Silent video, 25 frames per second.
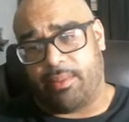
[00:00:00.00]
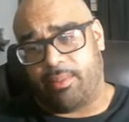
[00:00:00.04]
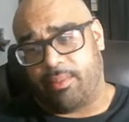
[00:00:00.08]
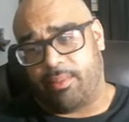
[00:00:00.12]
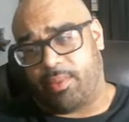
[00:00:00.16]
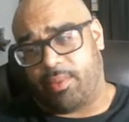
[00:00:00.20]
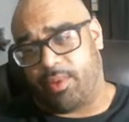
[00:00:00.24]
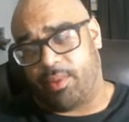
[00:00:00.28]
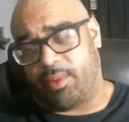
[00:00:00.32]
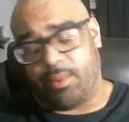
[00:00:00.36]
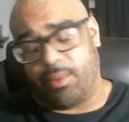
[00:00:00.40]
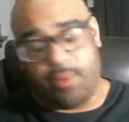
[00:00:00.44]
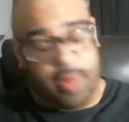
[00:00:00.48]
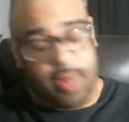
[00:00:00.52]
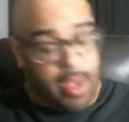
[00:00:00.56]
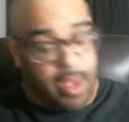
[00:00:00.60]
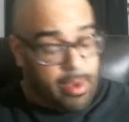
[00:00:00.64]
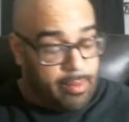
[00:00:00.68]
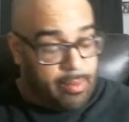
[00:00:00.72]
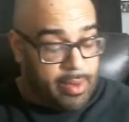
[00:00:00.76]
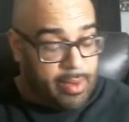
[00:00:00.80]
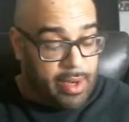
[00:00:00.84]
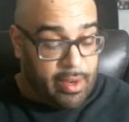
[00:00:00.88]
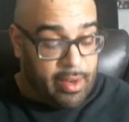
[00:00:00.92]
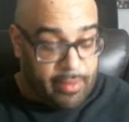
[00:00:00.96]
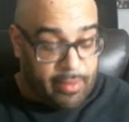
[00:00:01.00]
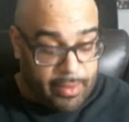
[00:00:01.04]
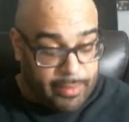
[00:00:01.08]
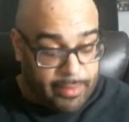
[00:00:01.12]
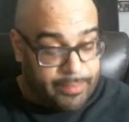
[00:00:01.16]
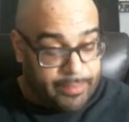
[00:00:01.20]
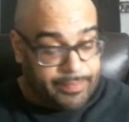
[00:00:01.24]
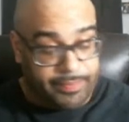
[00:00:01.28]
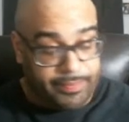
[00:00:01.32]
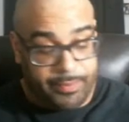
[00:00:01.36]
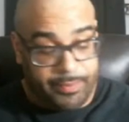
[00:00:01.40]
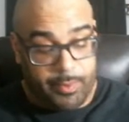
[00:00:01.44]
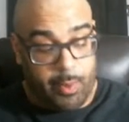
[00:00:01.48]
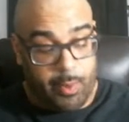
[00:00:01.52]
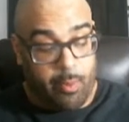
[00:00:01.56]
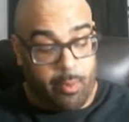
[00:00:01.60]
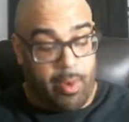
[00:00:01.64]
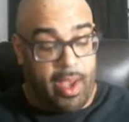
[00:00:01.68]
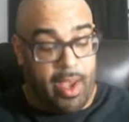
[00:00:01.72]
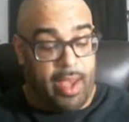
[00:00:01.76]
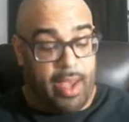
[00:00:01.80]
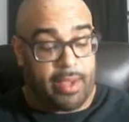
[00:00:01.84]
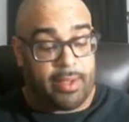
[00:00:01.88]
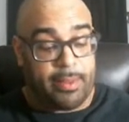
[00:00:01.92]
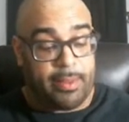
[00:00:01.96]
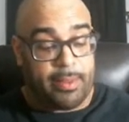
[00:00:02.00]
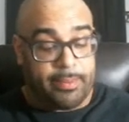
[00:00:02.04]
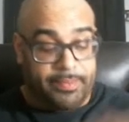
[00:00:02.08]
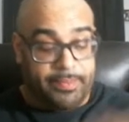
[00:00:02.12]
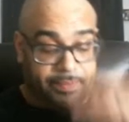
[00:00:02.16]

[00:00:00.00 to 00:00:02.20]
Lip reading: Screw that. Whatever. Whack.